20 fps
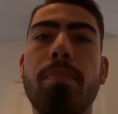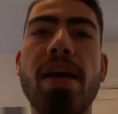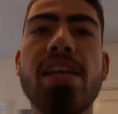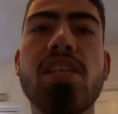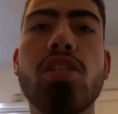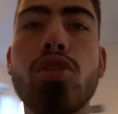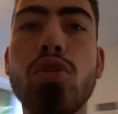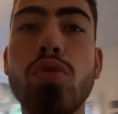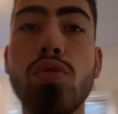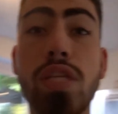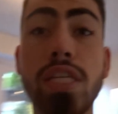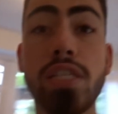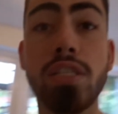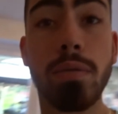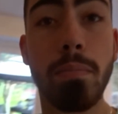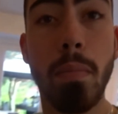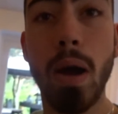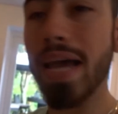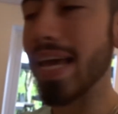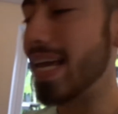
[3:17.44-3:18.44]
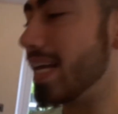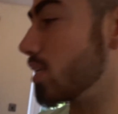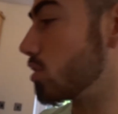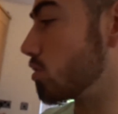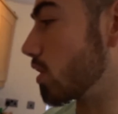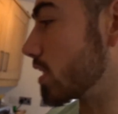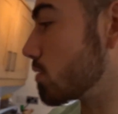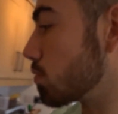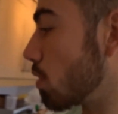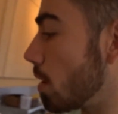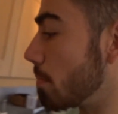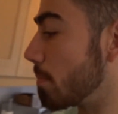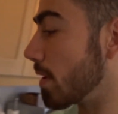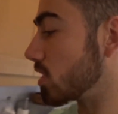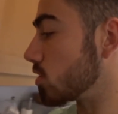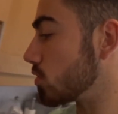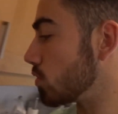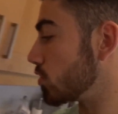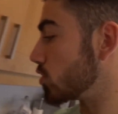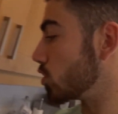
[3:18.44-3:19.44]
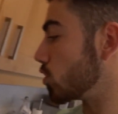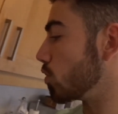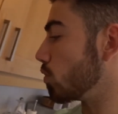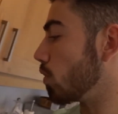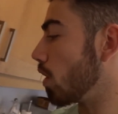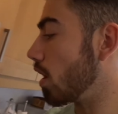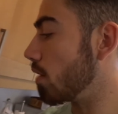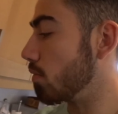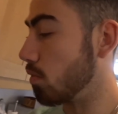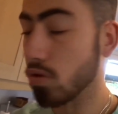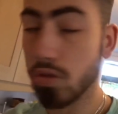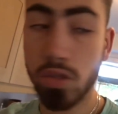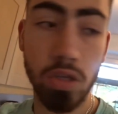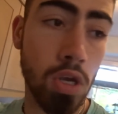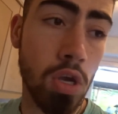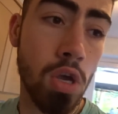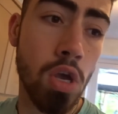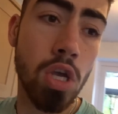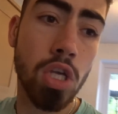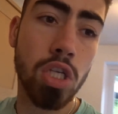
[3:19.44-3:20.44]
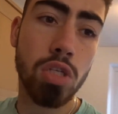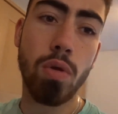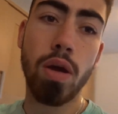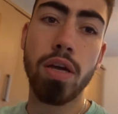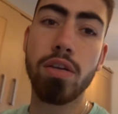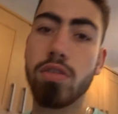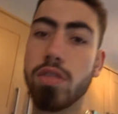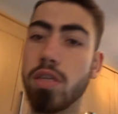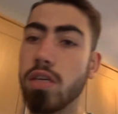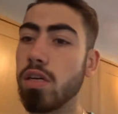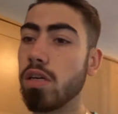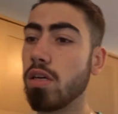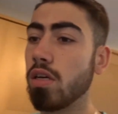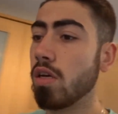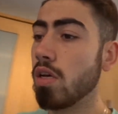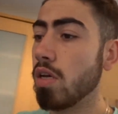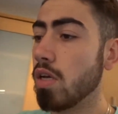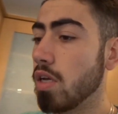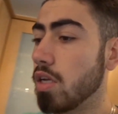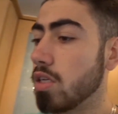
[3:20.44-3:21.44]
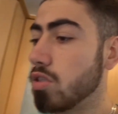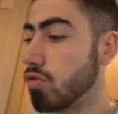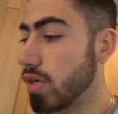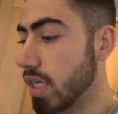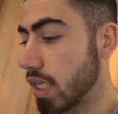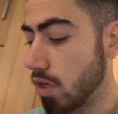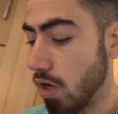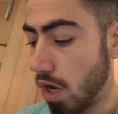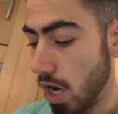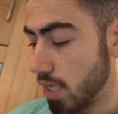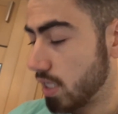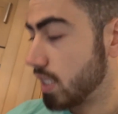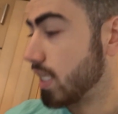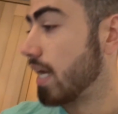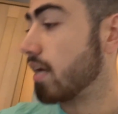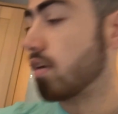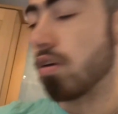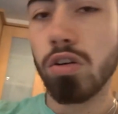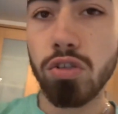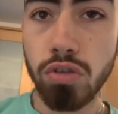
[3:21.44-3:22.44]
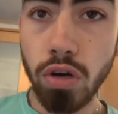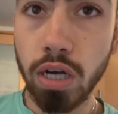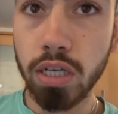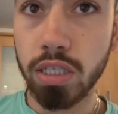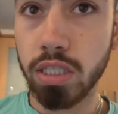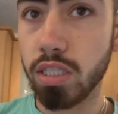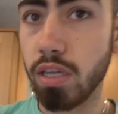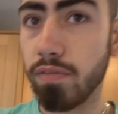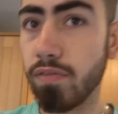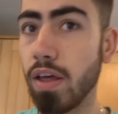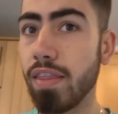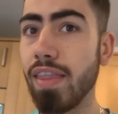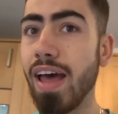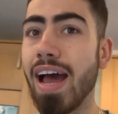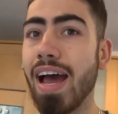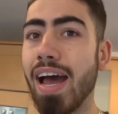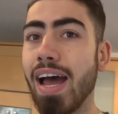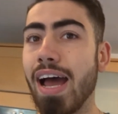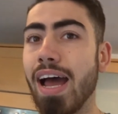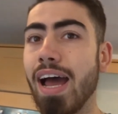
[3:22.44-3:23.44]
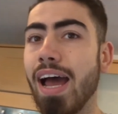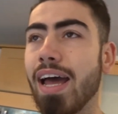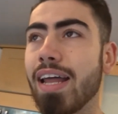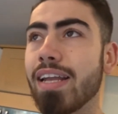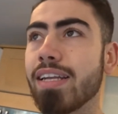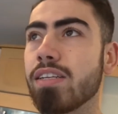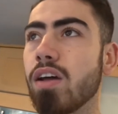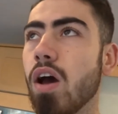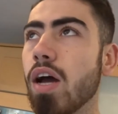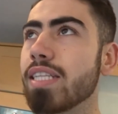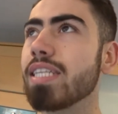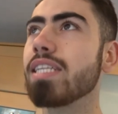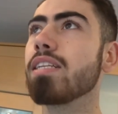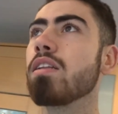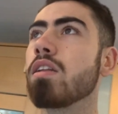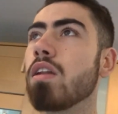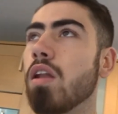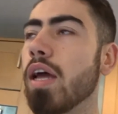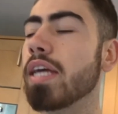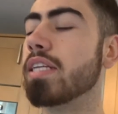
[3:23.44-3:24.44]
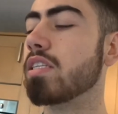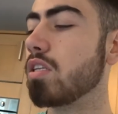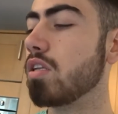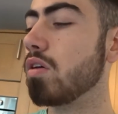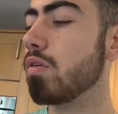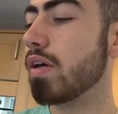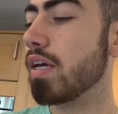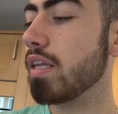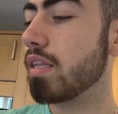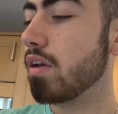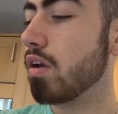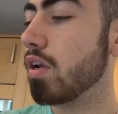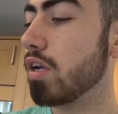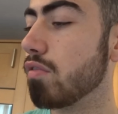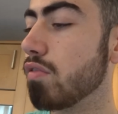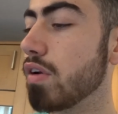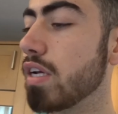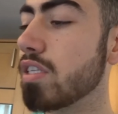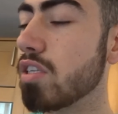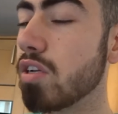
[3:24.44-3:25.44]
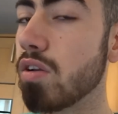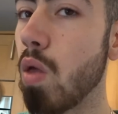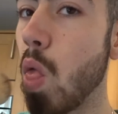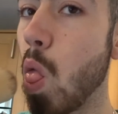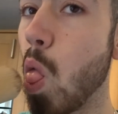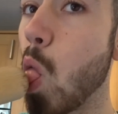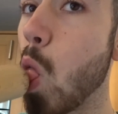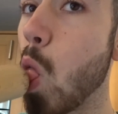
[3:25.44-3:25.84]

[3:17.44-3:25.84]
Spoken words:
best suited to my interests, weren't best suited to who I was. So I used to drink a lot, I used to take a lot of drugs and stuff like that. And I didn't like to do it. The only reason,